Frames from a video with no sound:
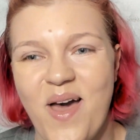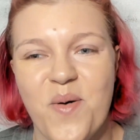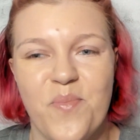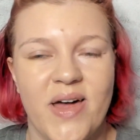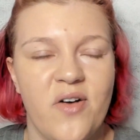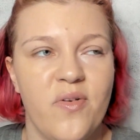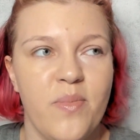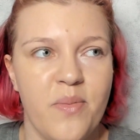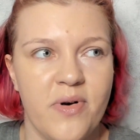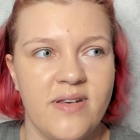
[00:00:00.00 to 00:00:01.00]
But I
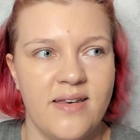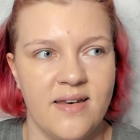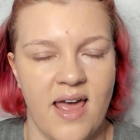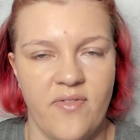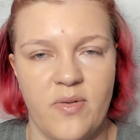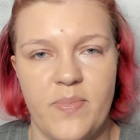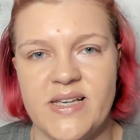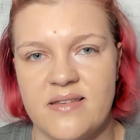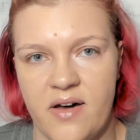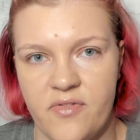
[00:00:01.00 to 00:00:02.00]
remember it didn't have the
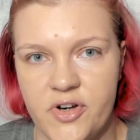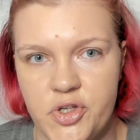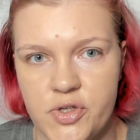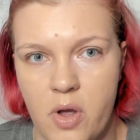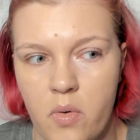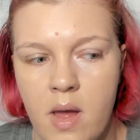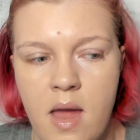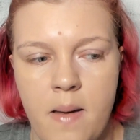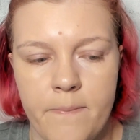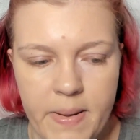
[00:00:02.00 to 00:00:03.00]
best coverage, so
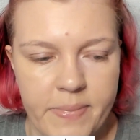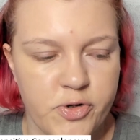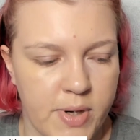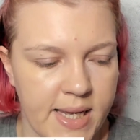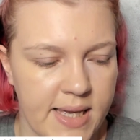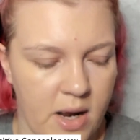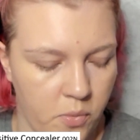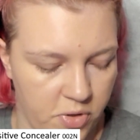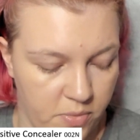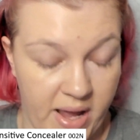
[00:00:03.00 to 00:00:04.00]
maybe trying it out
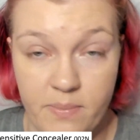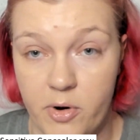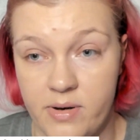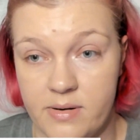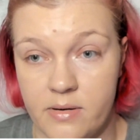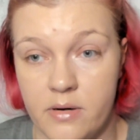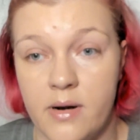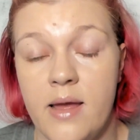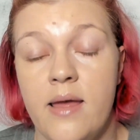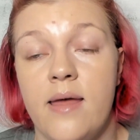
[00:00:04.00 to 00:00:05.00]
with an eye
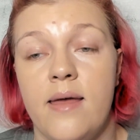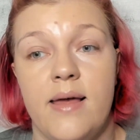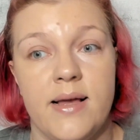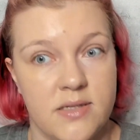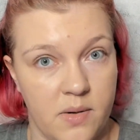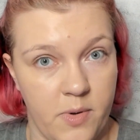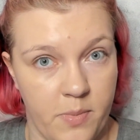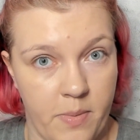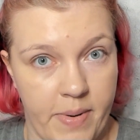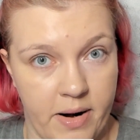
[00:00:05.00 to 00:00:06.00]
brightener is going to be a
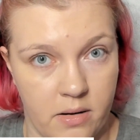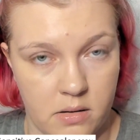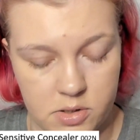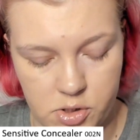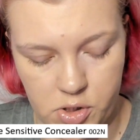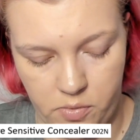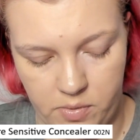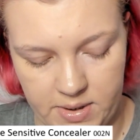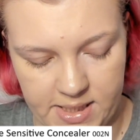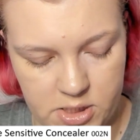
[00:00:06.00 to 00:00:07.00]
bit better. So
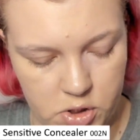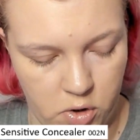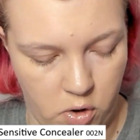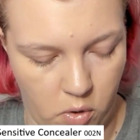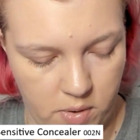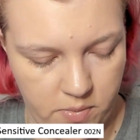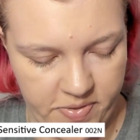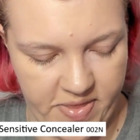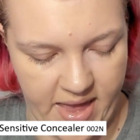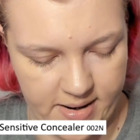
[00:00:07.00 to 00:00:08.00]
let's go in
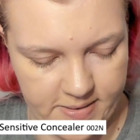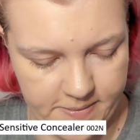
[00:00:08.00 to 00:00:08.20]
with that.